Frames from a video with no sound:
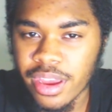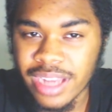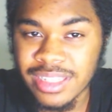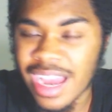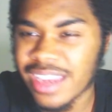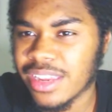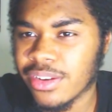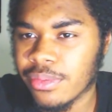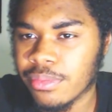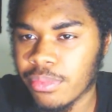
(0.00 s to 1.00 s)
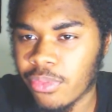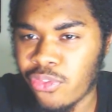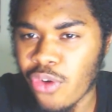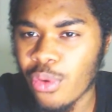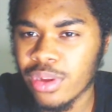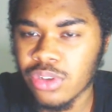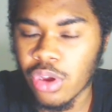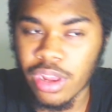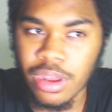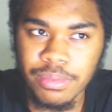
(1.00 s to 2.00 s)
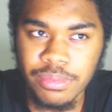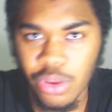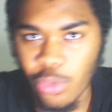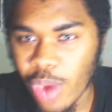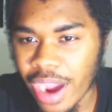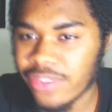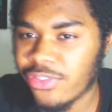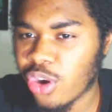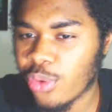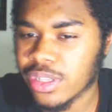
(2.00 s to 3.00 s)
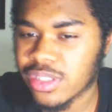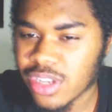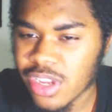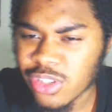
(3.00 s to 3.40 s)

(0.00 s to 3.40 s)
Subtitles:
attacking forwards or their wide forwards.